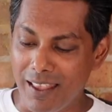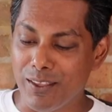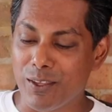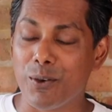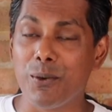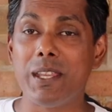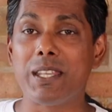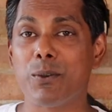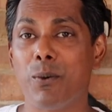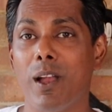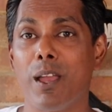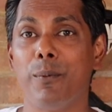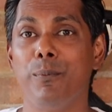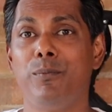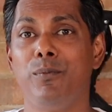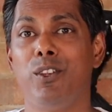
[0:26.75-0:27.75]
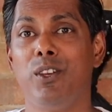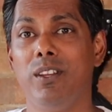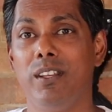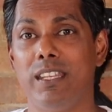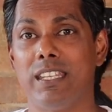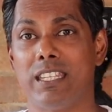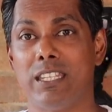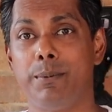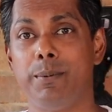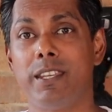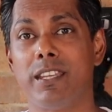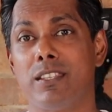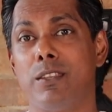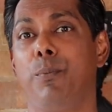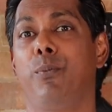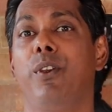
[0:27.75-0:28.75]
the reason why I'm doing this is
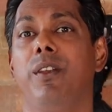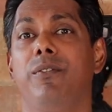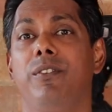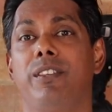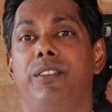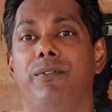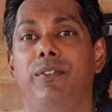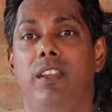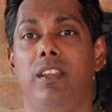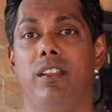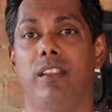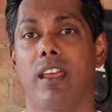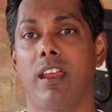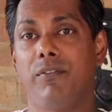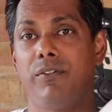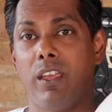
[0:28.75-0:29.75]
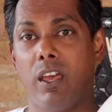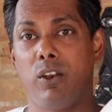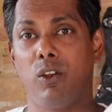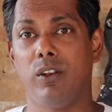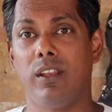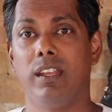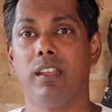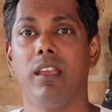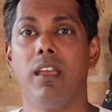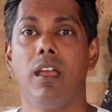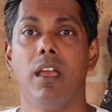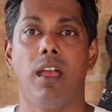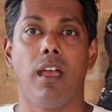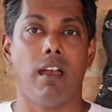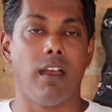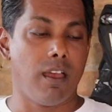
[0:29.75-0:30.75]
because the previous video that I've done on
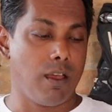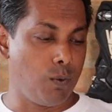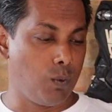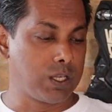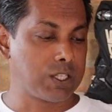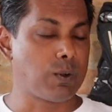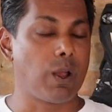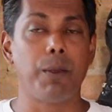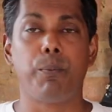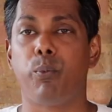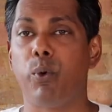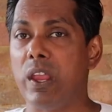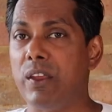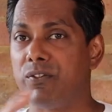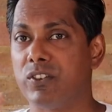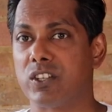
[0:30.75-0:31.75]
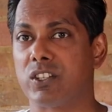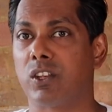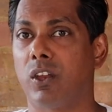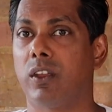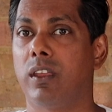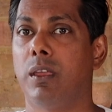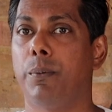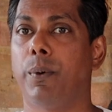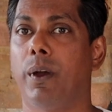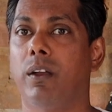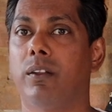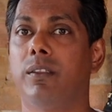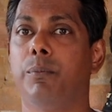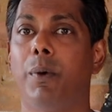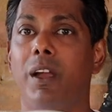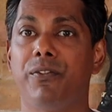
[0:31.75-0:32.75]
it was quite brief, just talking
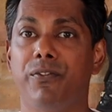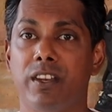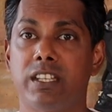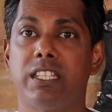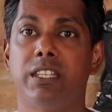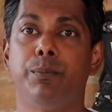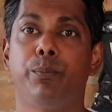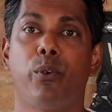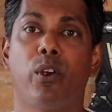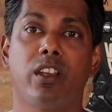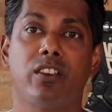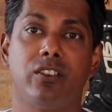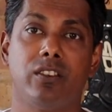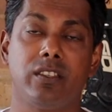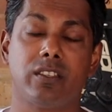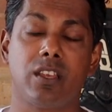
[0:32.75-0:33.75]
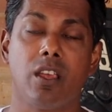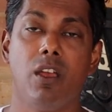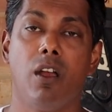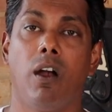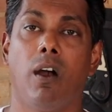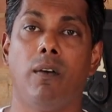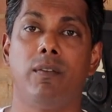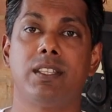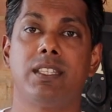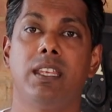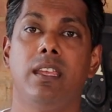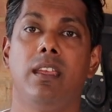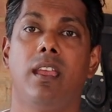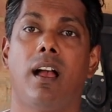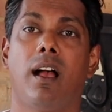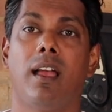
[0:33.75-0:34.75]
about my first impressions.
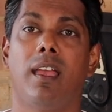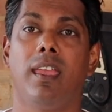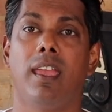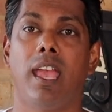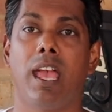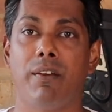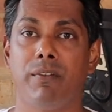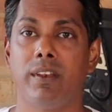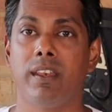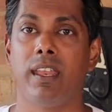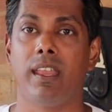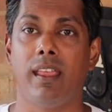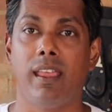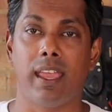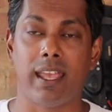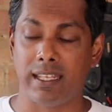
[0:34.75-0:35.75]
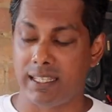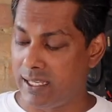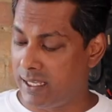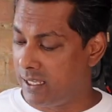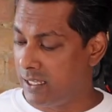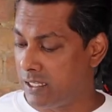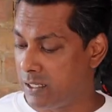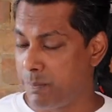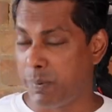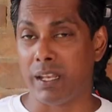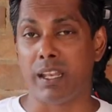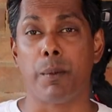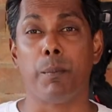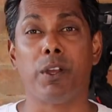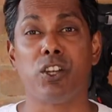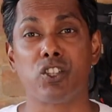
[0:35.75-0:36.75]
Obviously, I haven't had to spend
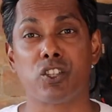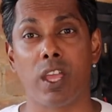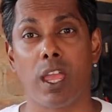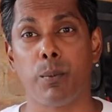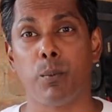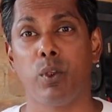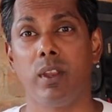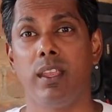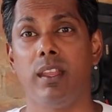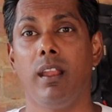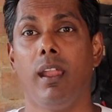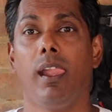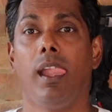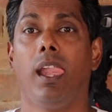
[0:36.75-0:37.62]
that much time with it.